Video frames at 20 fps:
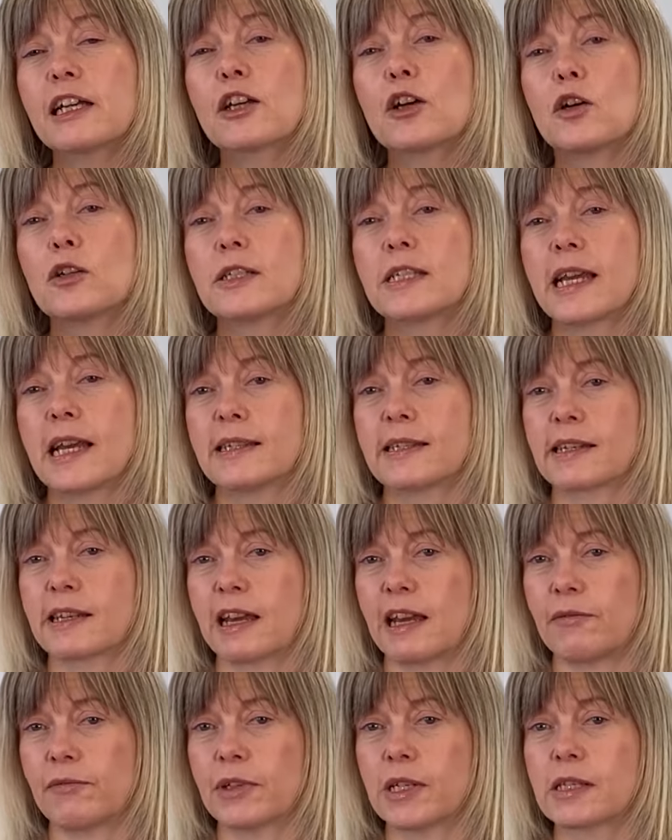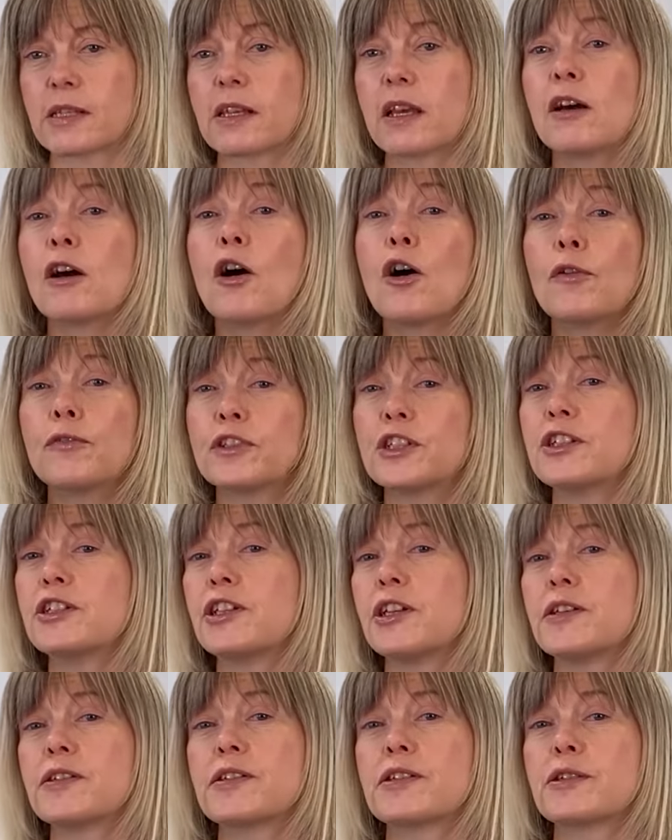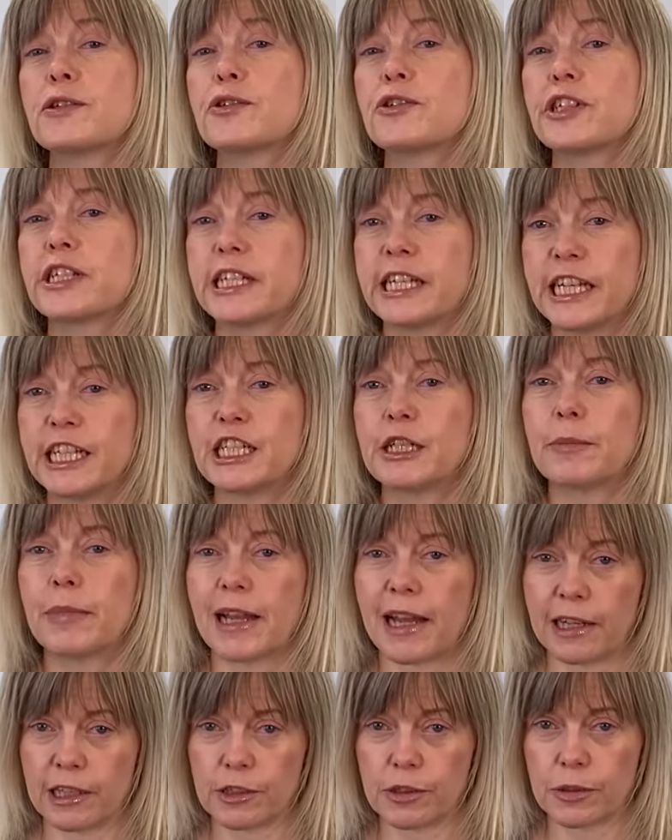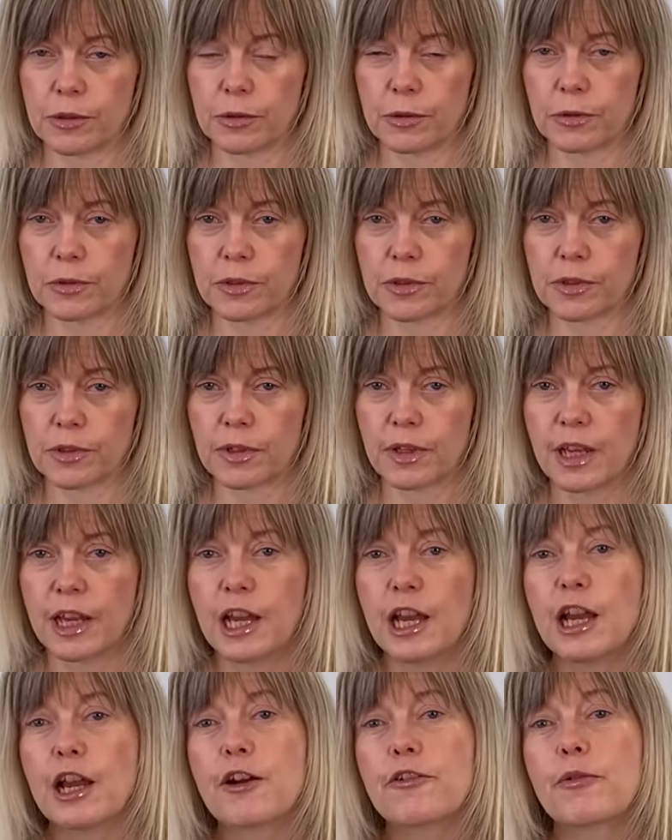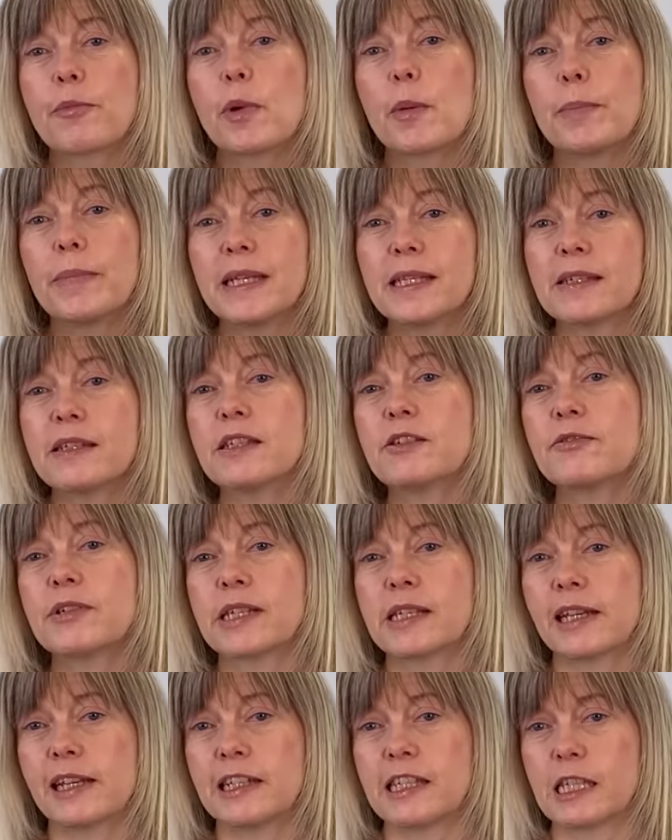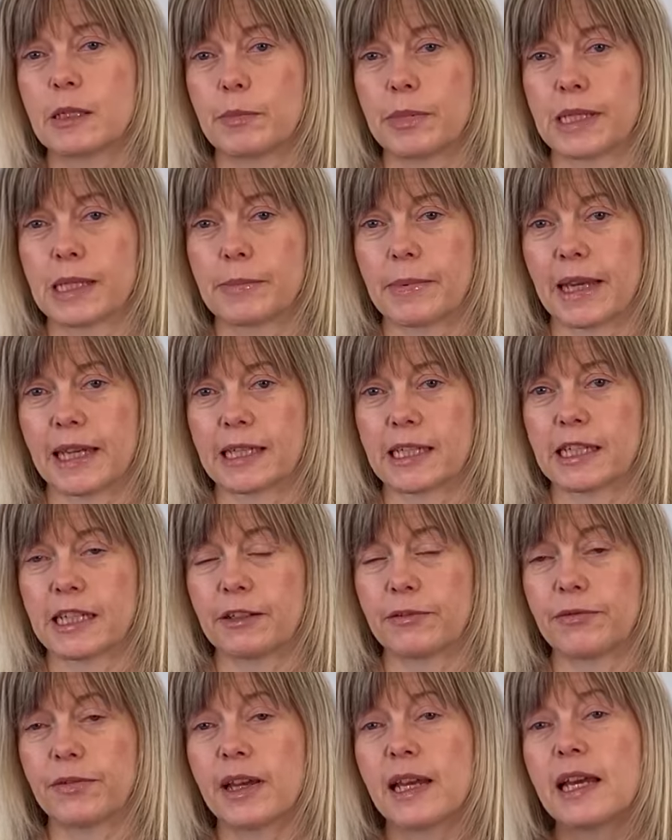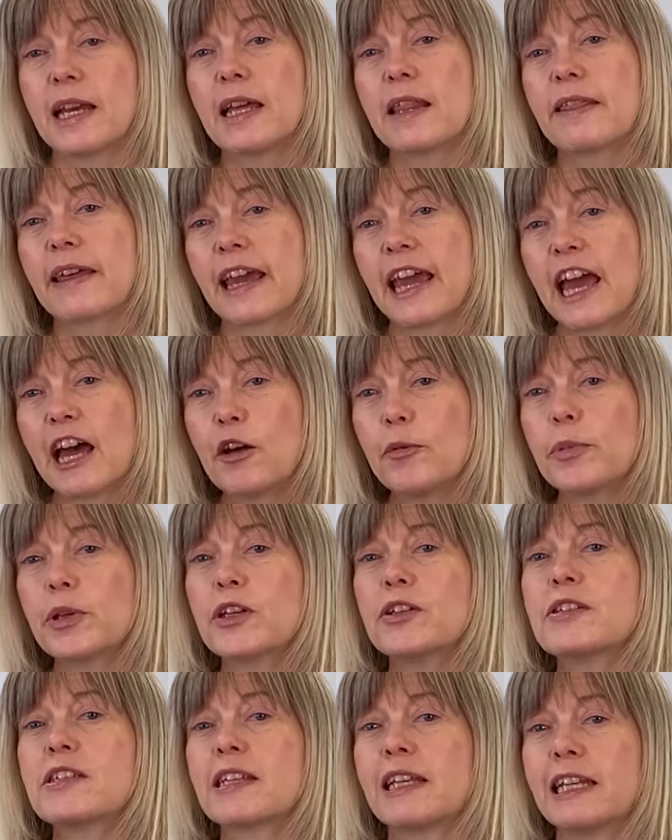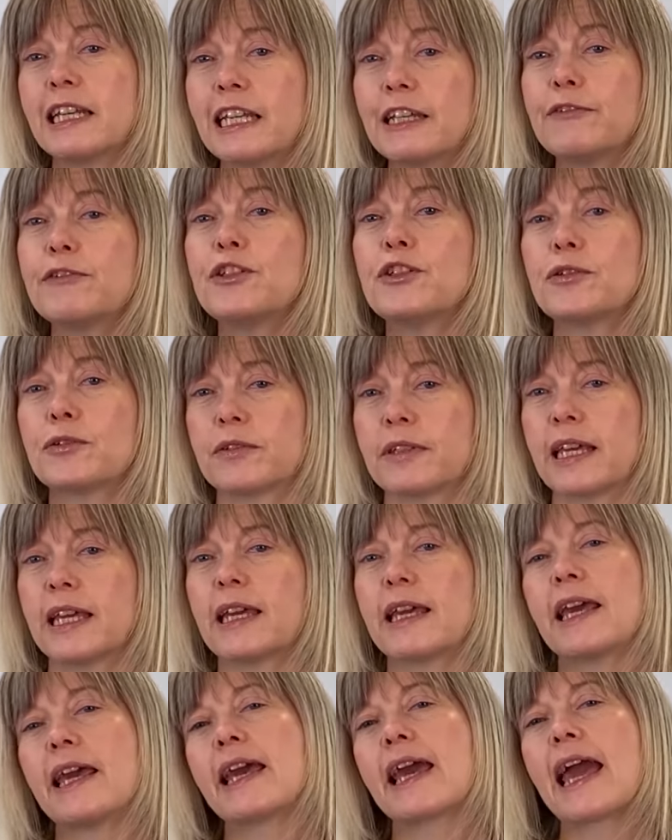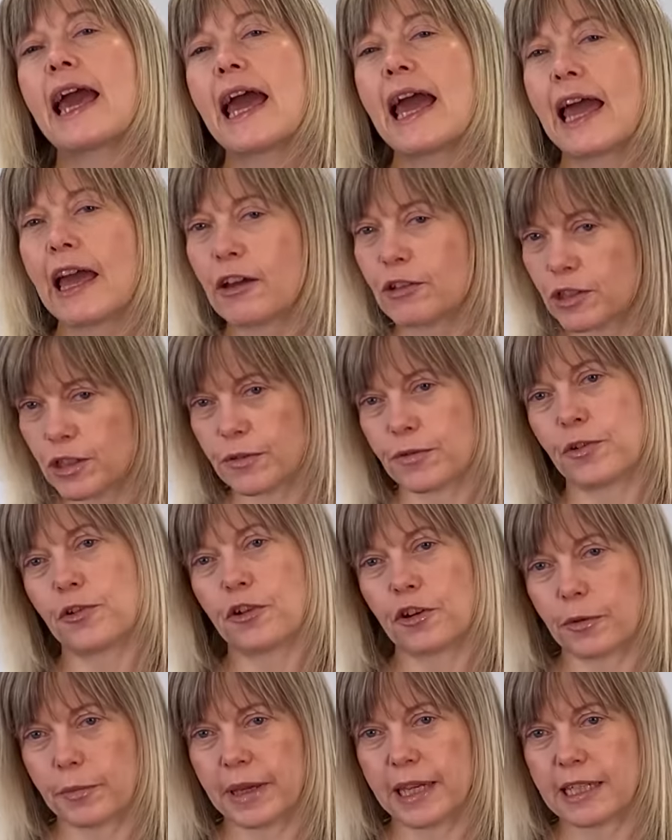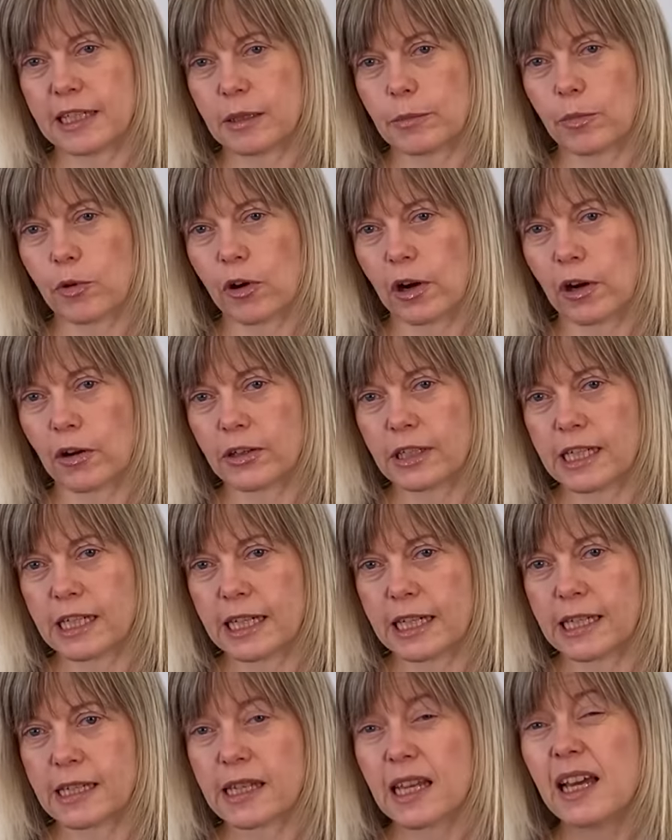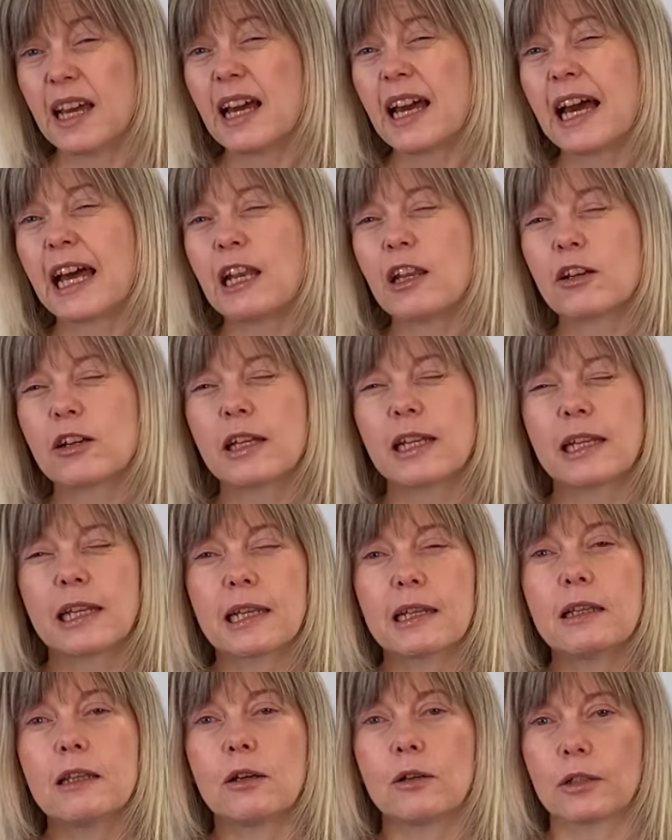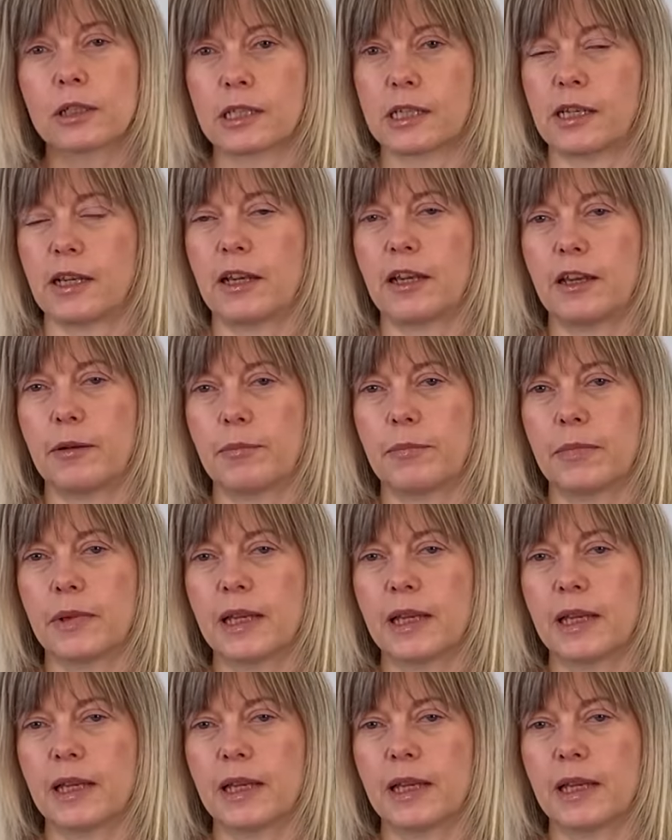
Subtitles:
Context Canvas are often used as strategic planning tools. From a business resilience perspective, they help you to lift your thinking out of your immediate priorities and look a little longer term.